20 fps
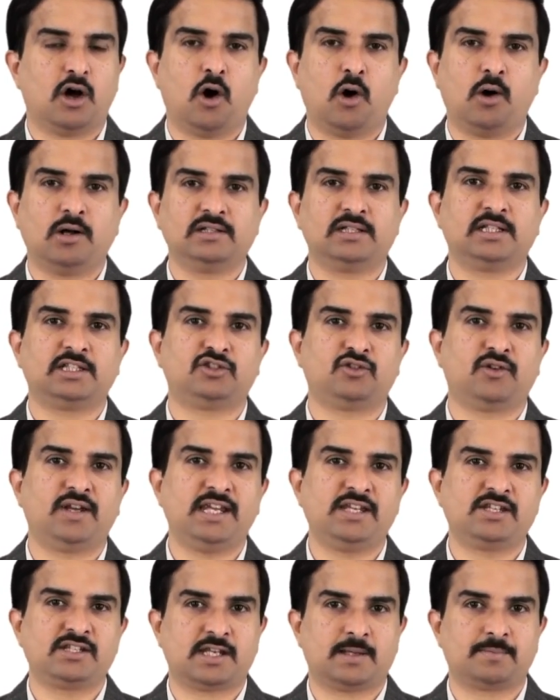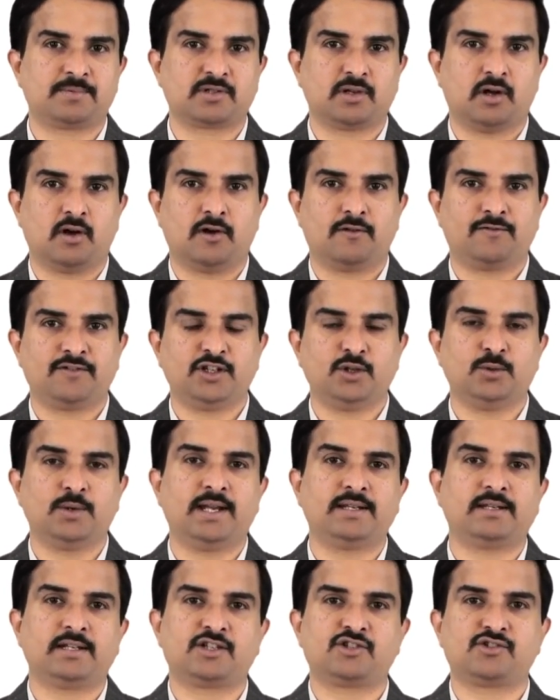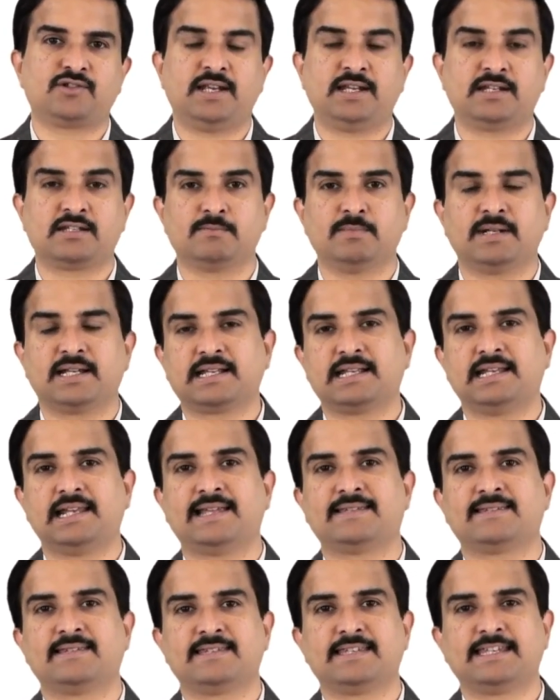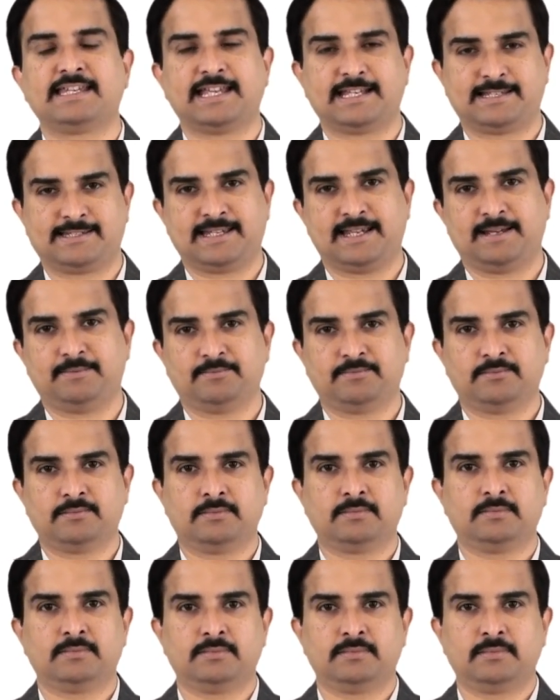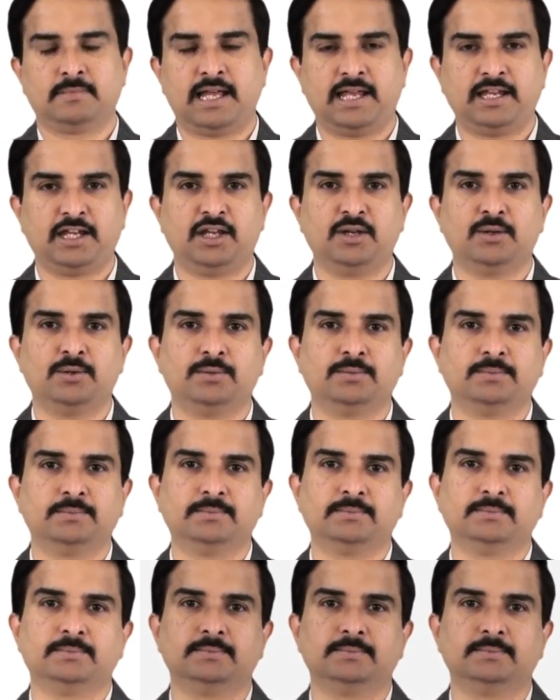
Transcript: all the 3 steps of United States medical licensing exam. Thank you.